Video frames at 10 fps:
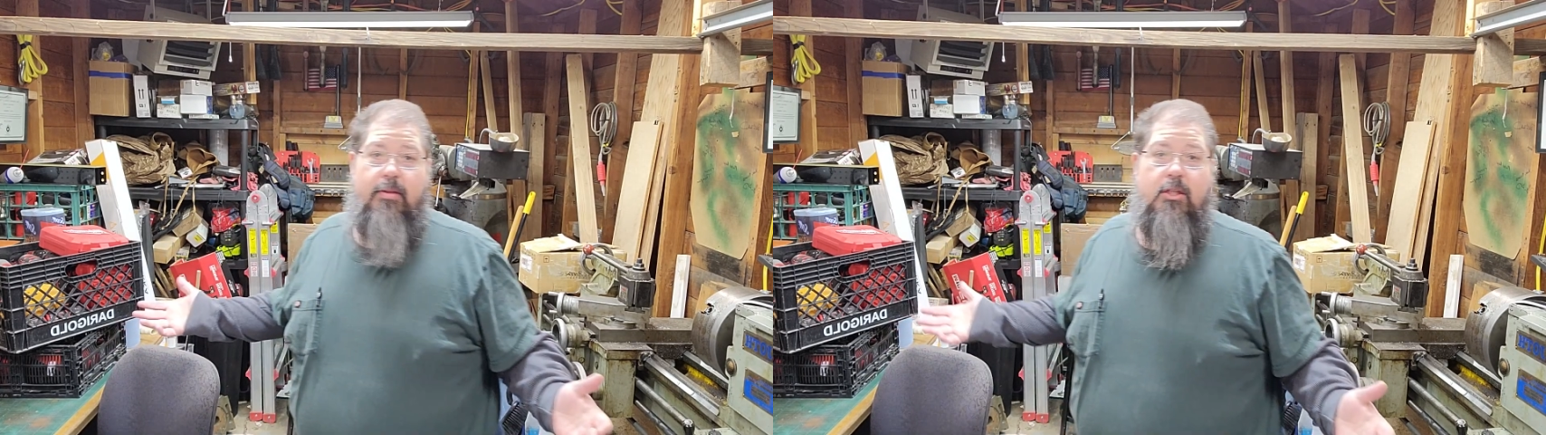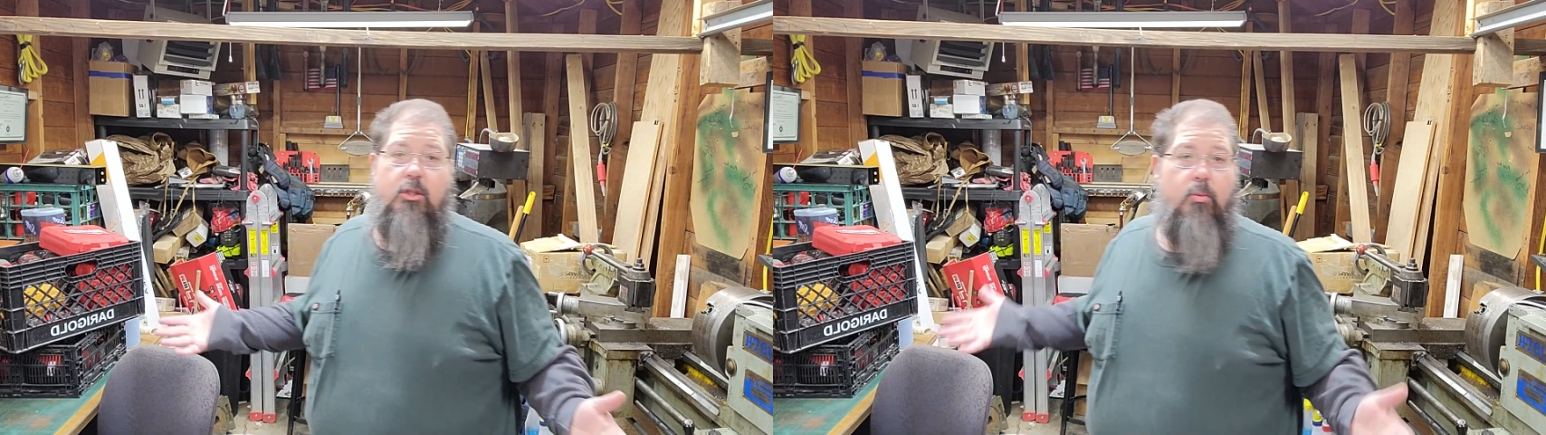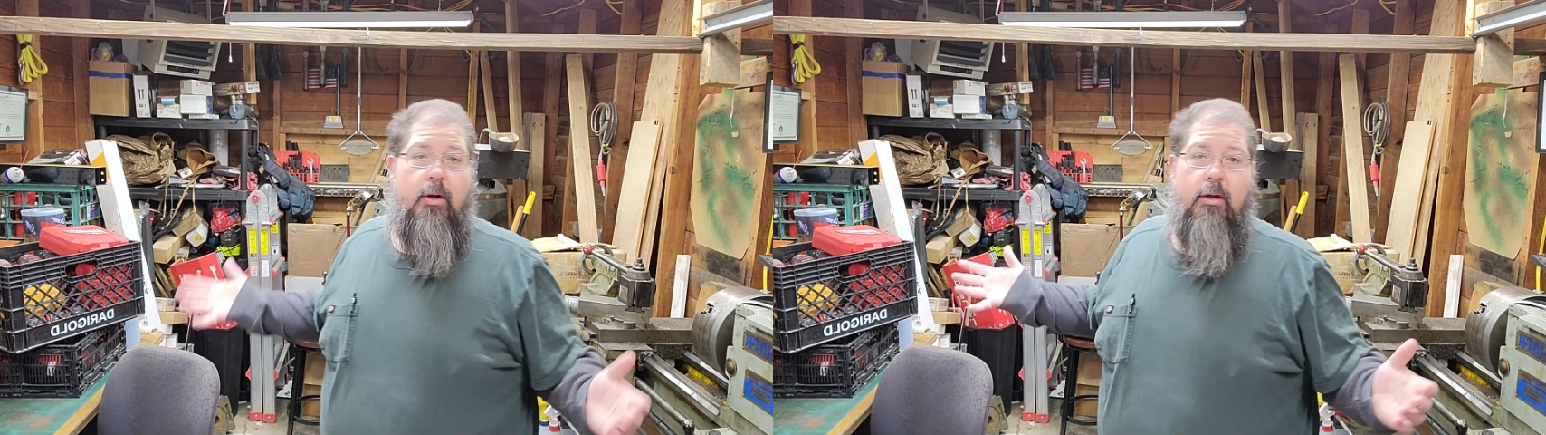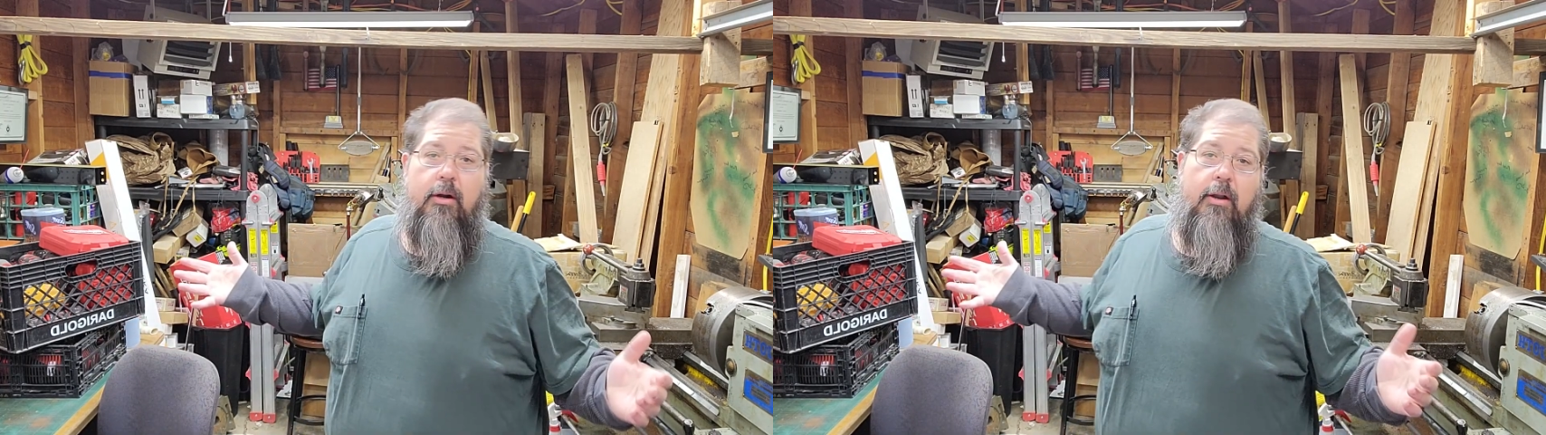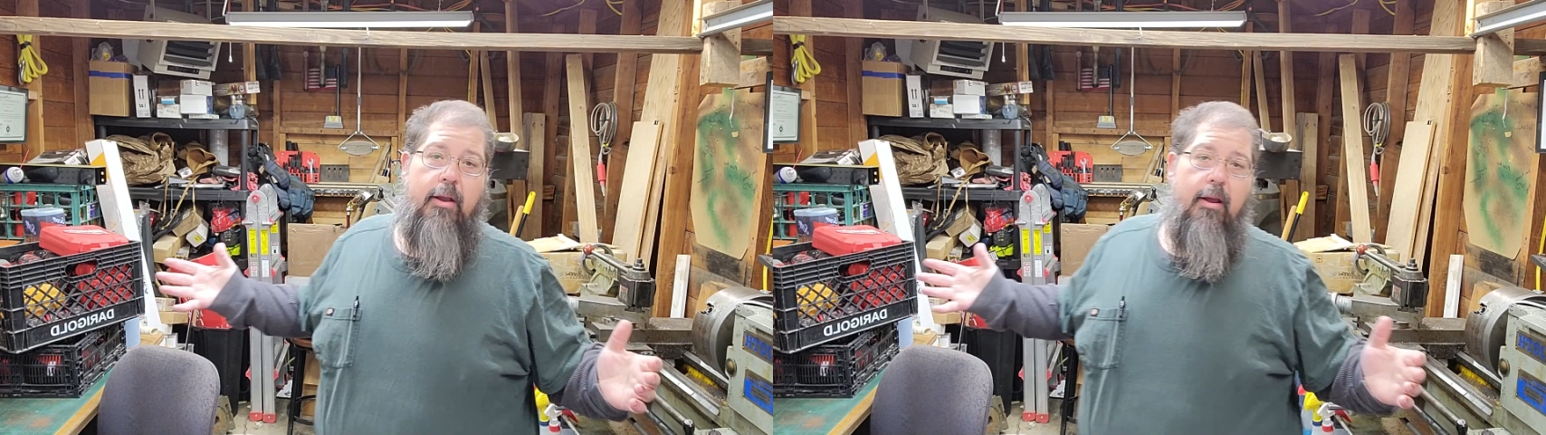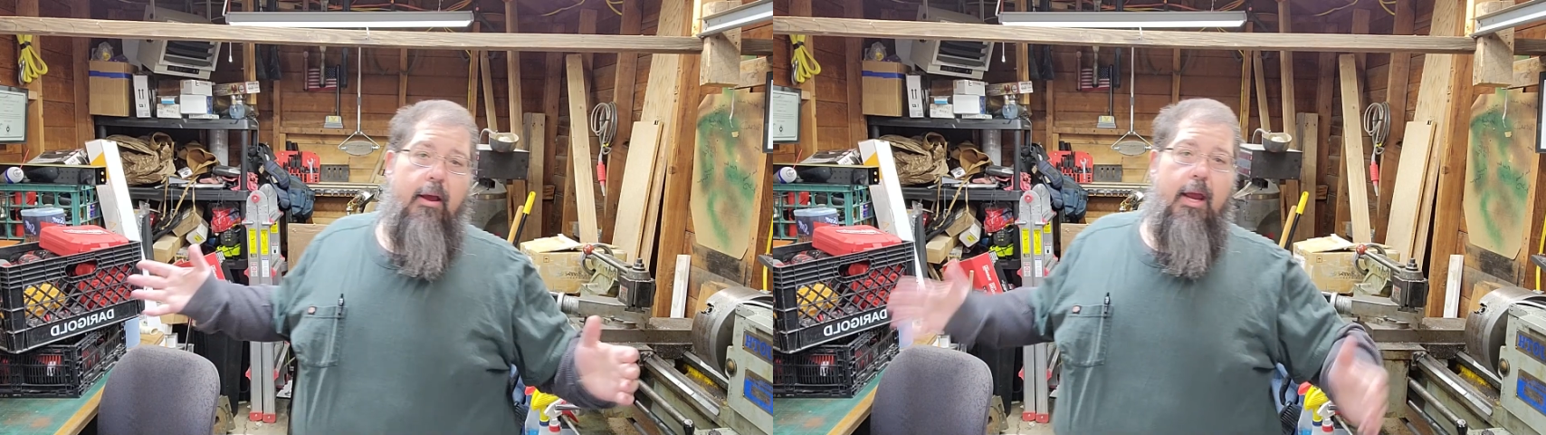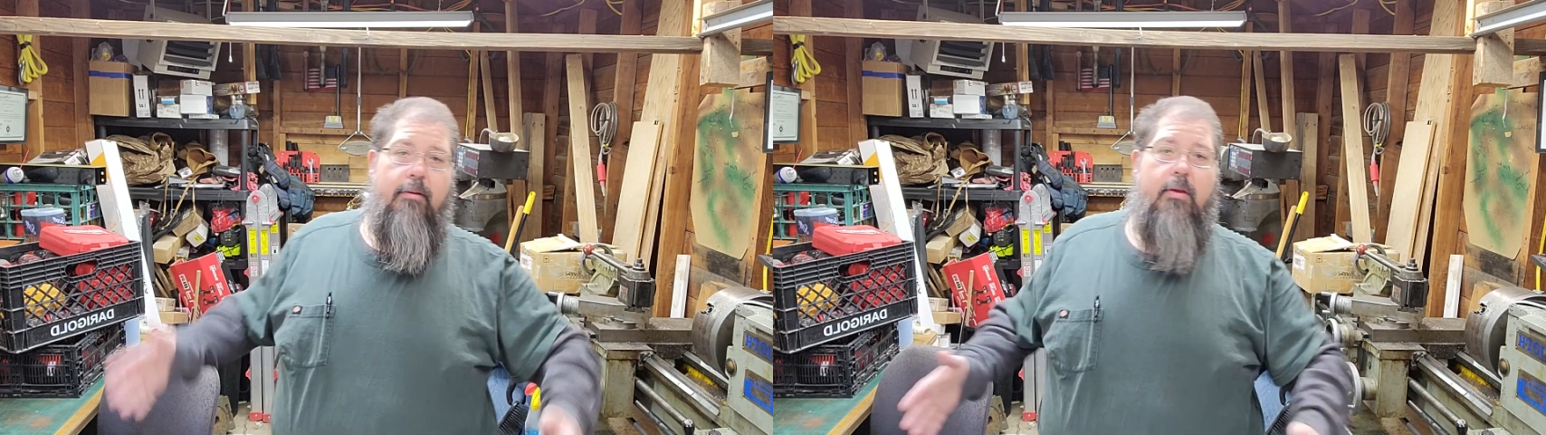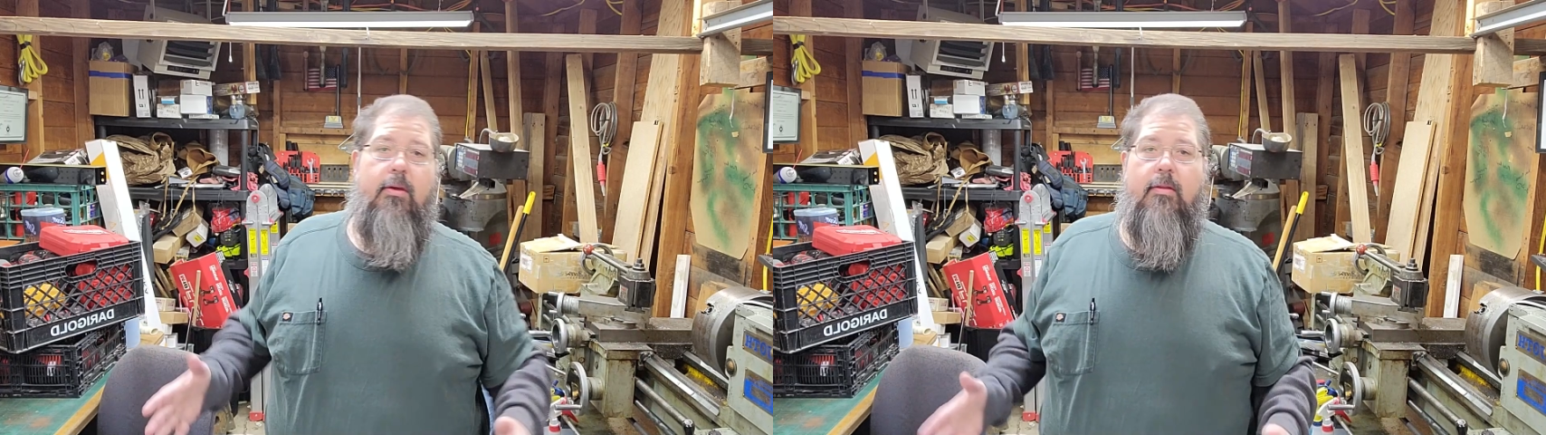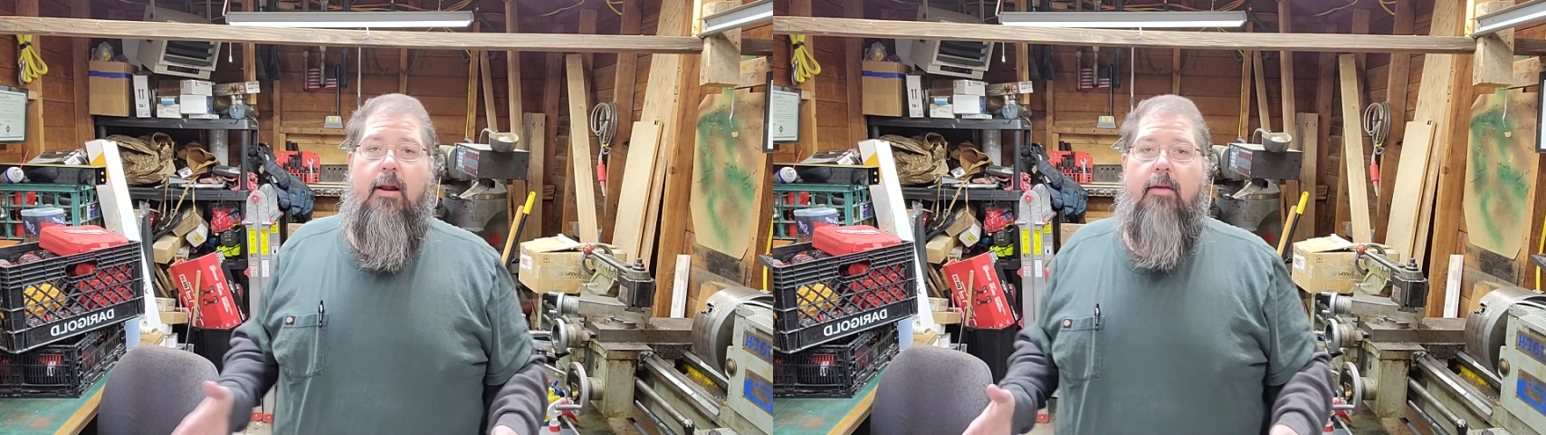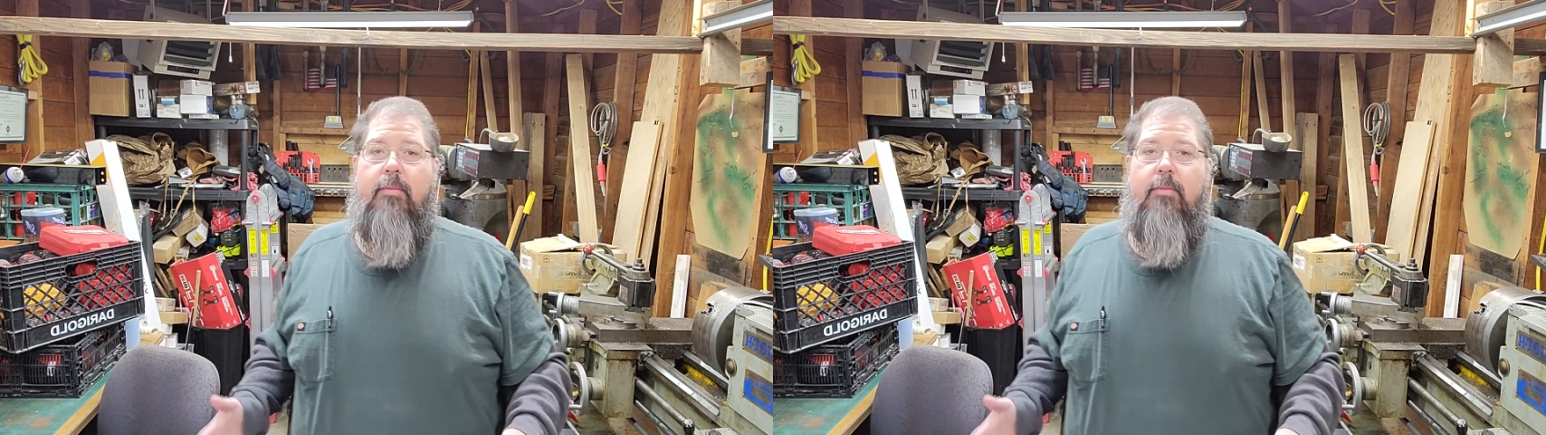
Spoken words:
This is where everything that I've